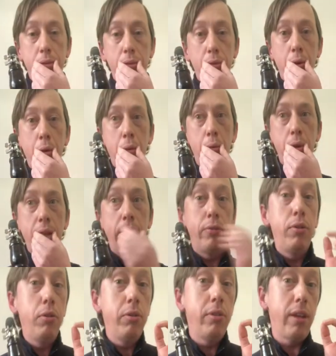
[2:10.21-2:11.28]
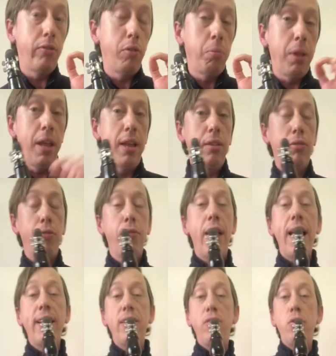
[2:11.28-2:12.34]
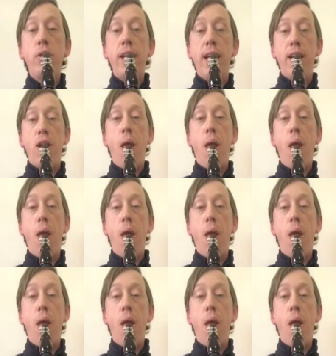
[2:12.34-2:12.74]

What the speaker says: So what you have to do is you have to play as flat as you can.